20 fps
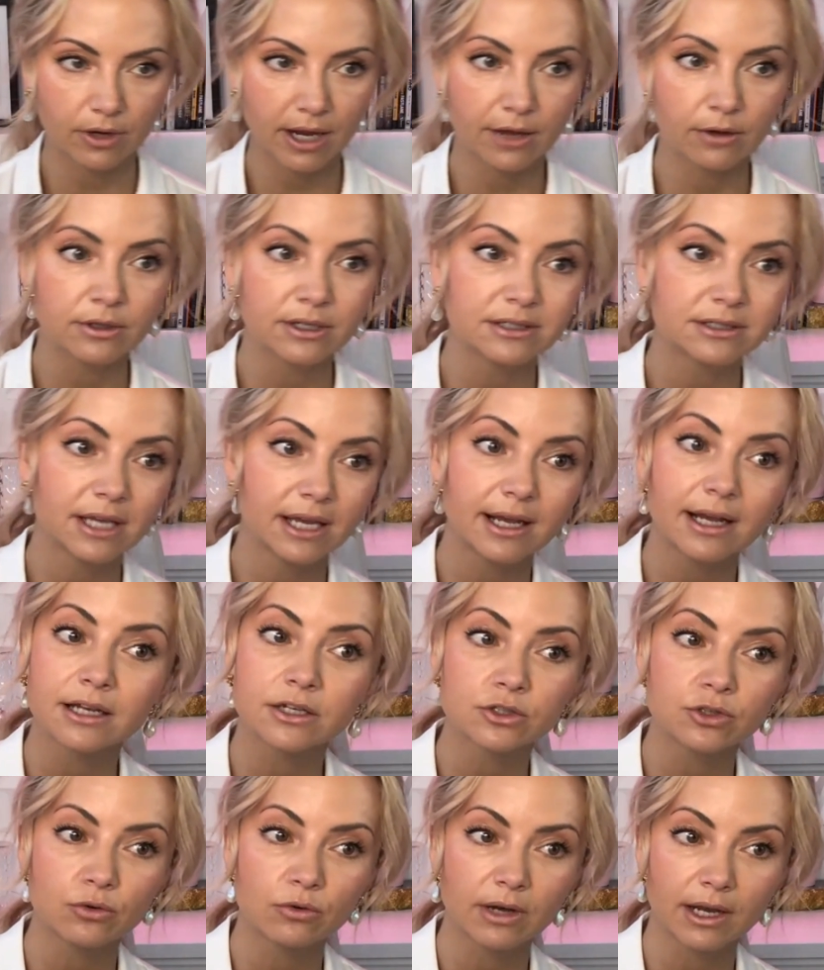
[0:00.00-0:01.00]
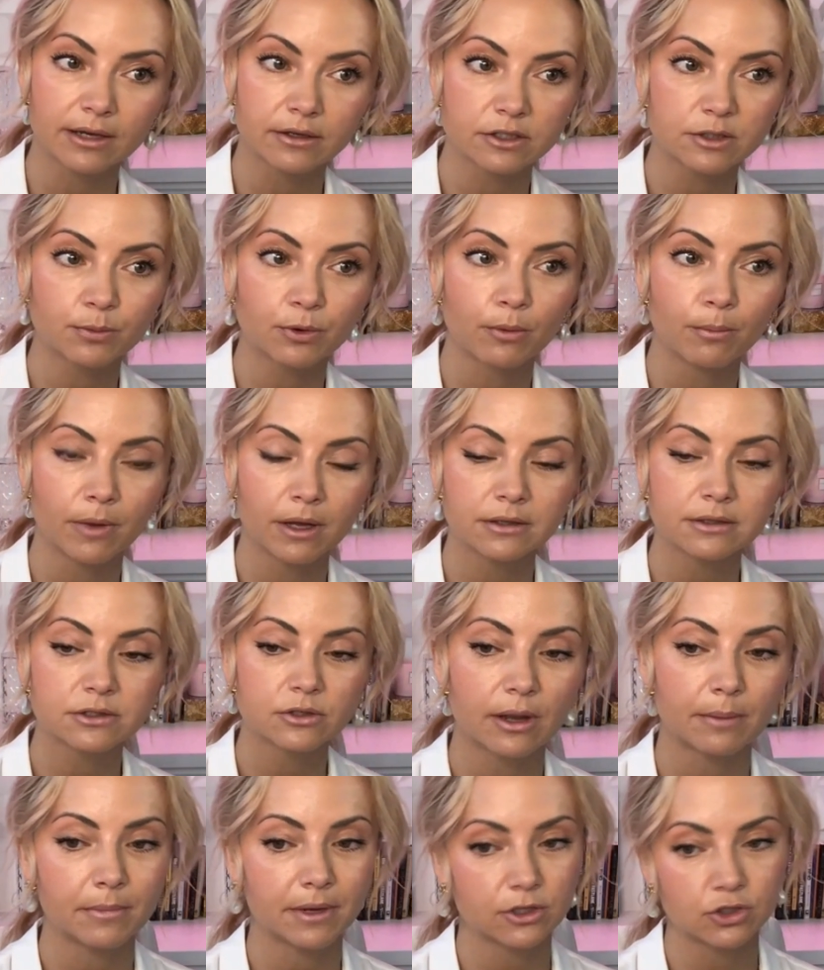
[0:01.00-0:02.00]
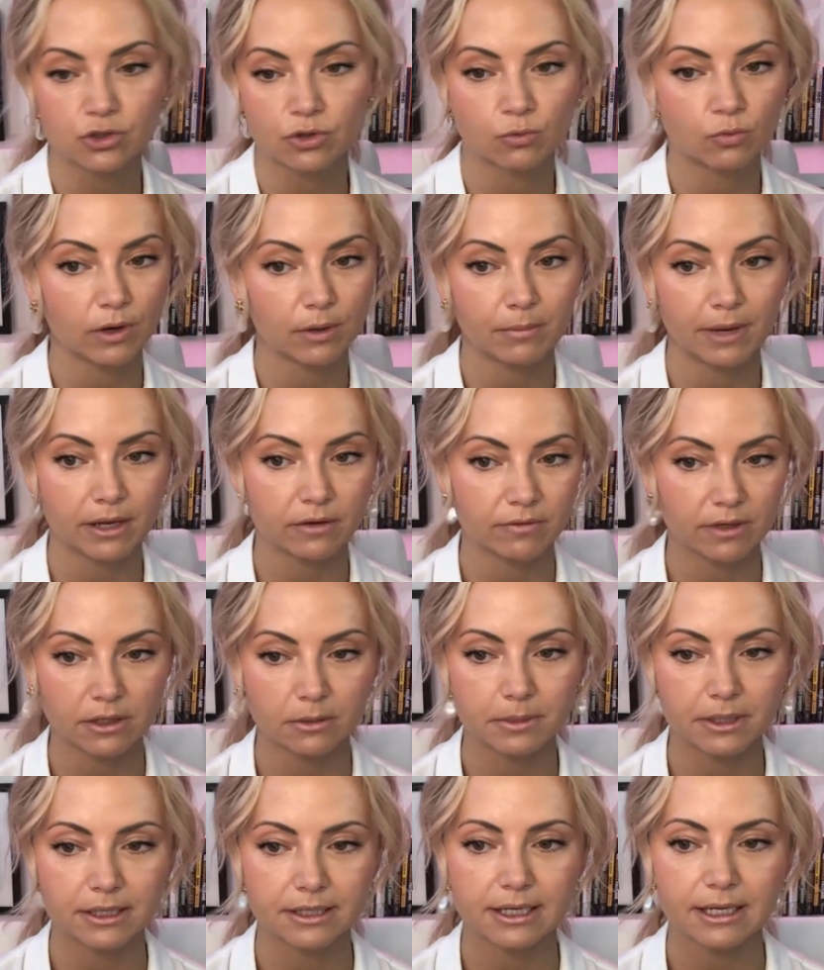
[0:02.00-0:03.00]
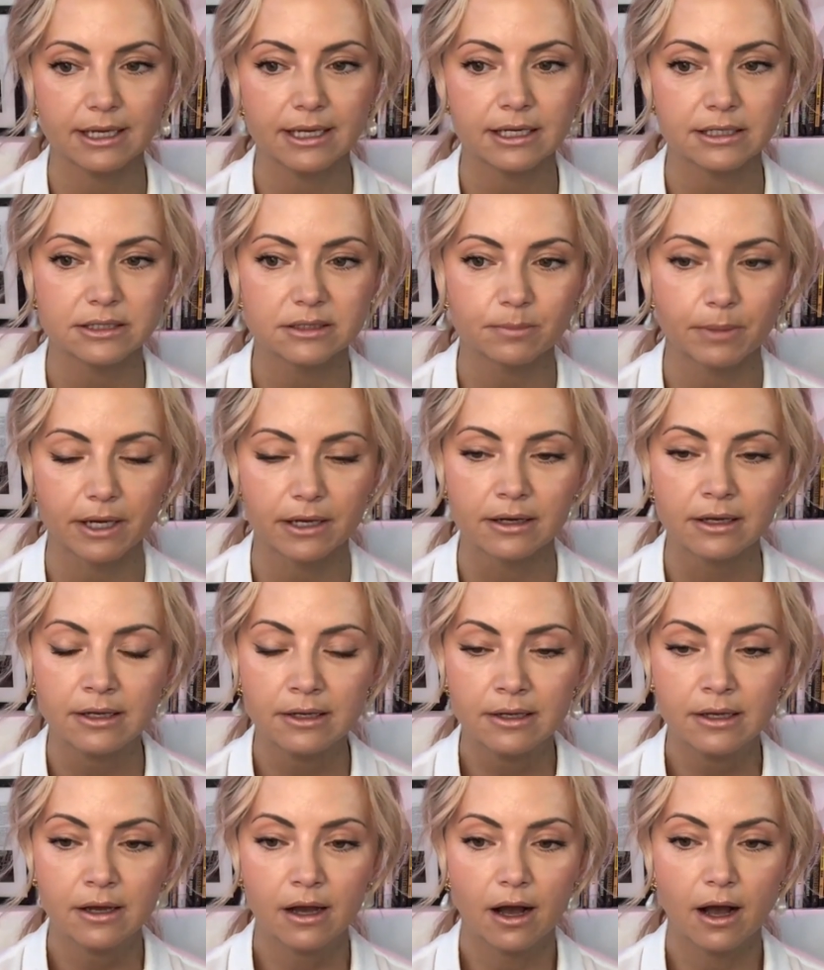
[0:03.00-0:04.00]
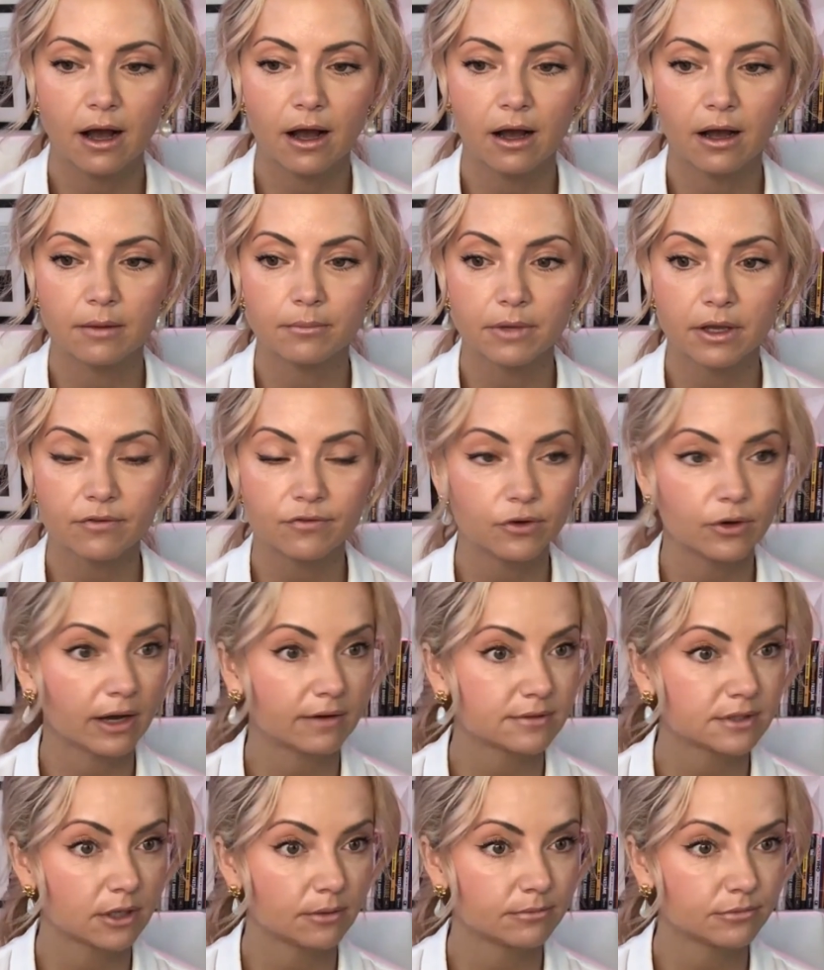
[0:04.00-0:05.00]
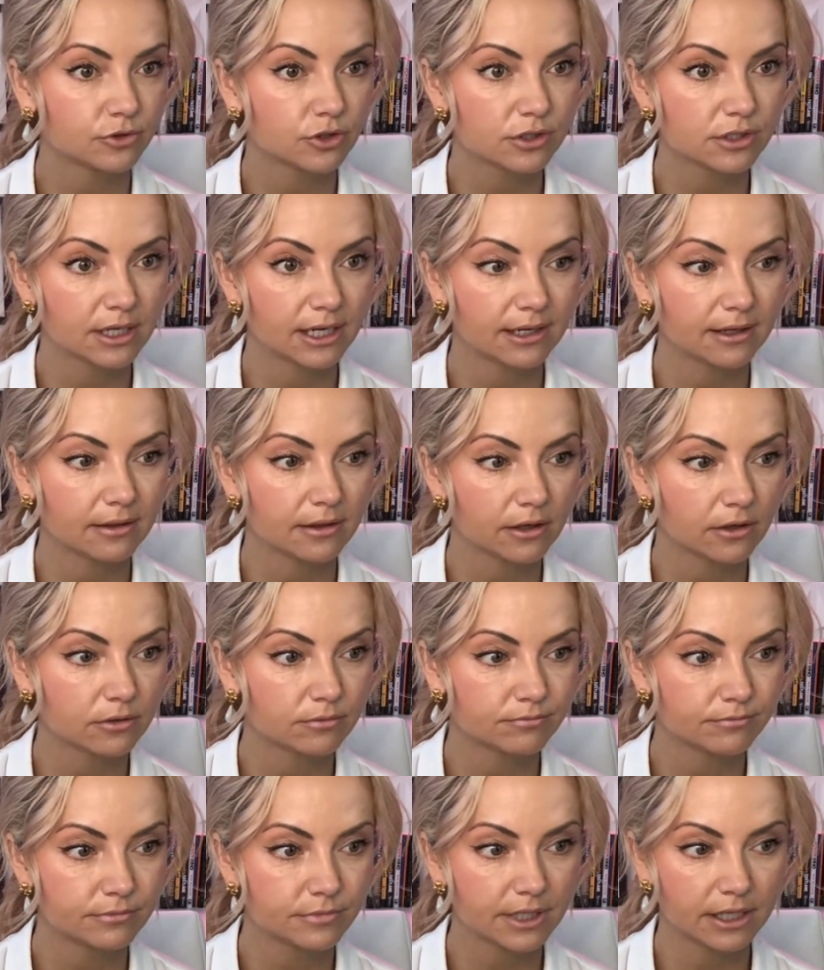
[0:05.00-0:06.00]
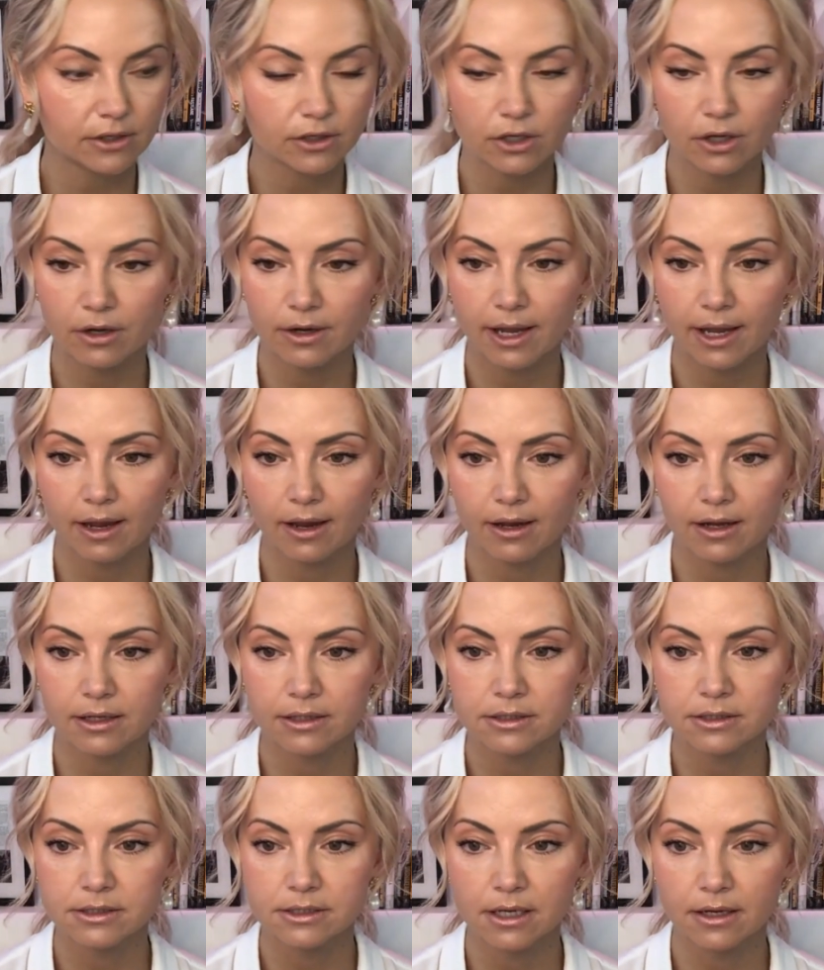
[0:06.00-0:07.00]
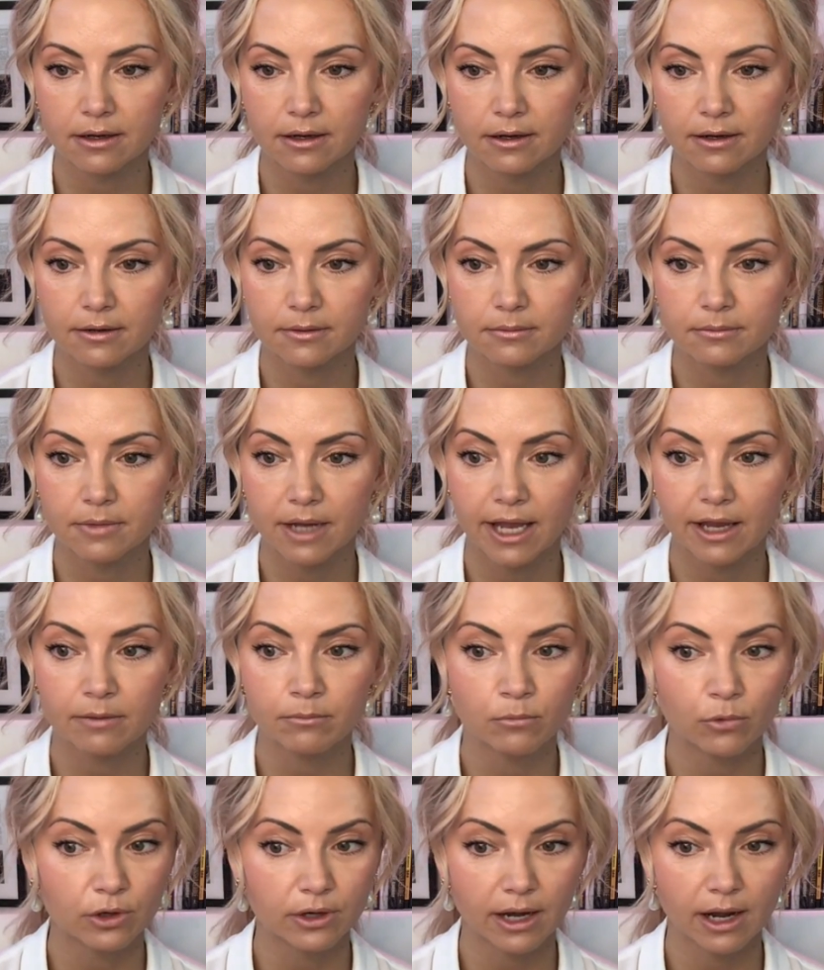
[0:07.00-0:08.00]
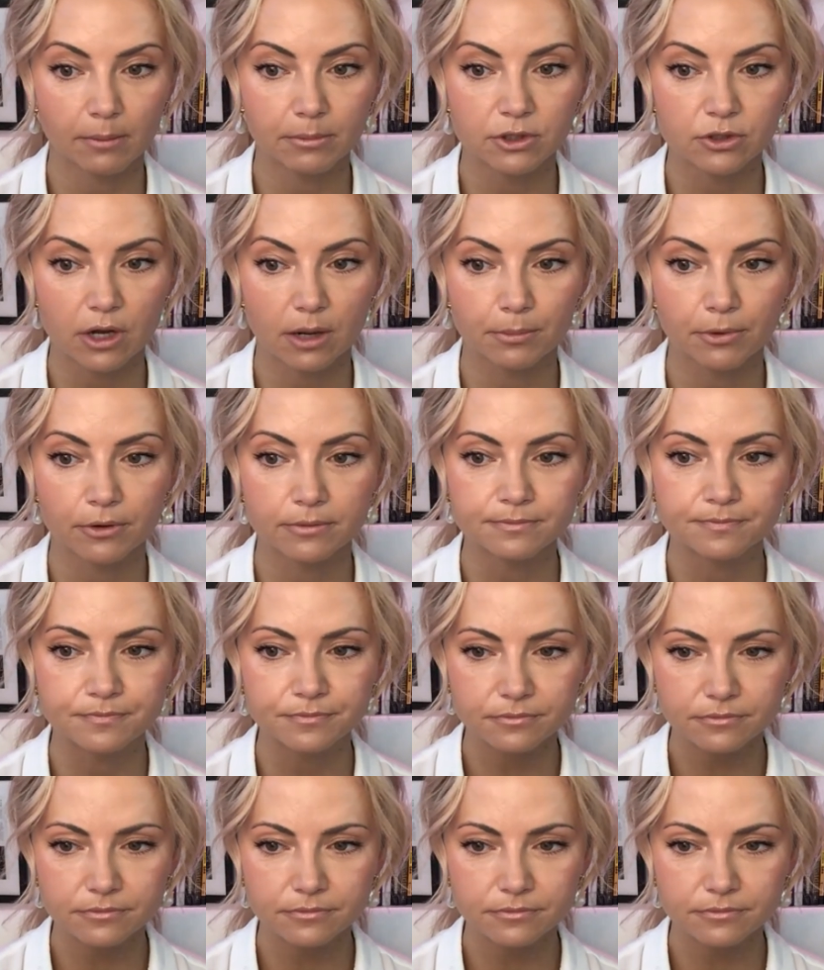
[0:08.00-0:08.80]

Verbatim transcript: I only take on two clients per month, I'm not sure when my availability is, but um, if you have some, just click in there, take a look, and um, I'm more than happy to help you.